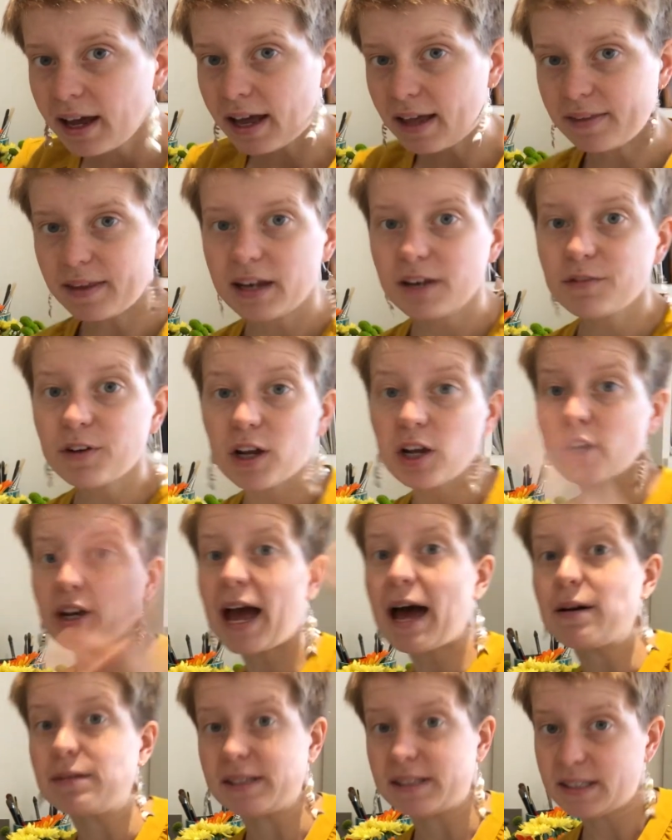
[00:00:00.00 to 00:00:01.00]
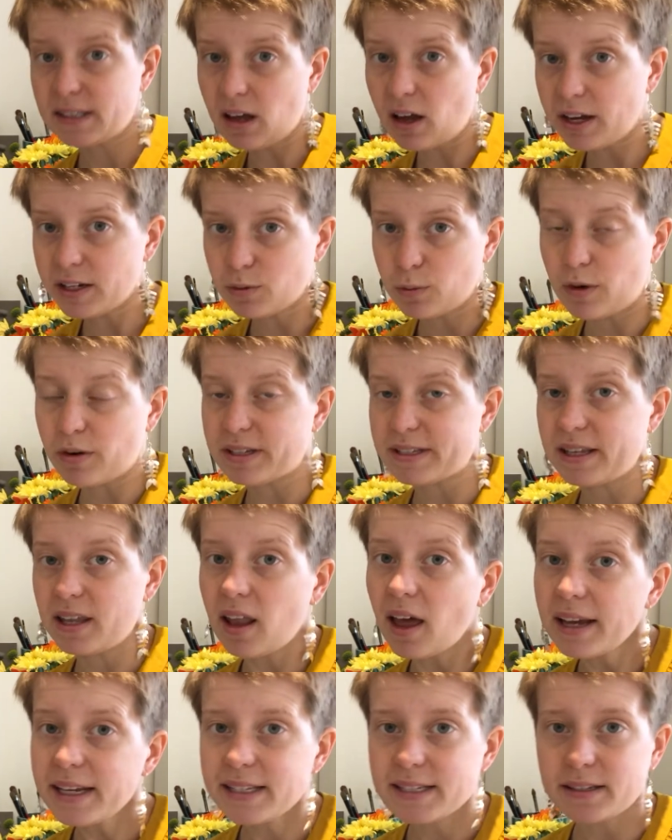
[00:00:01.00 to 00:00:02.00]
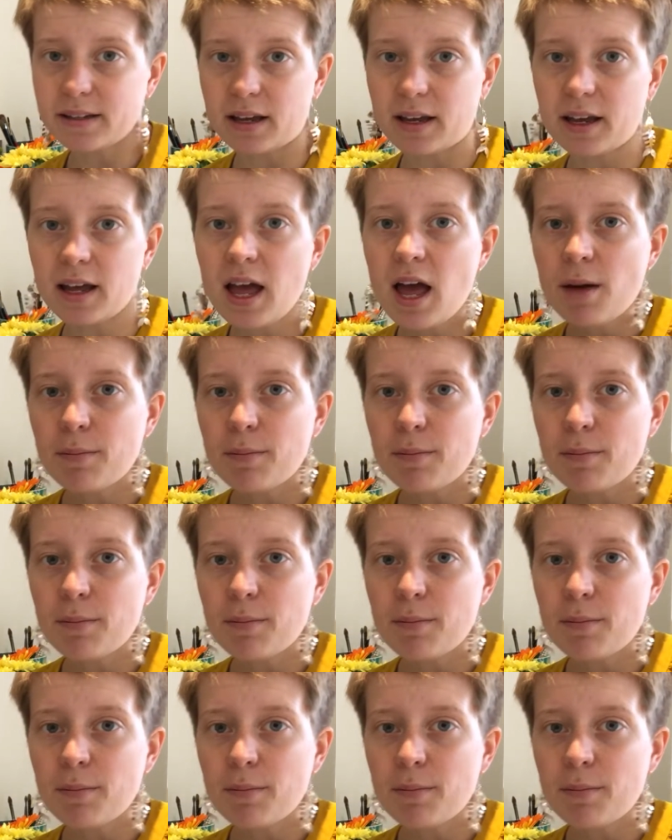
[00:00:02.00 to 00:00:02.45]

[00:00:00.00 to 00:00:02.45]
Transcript: And then if I look outside where it's lighter,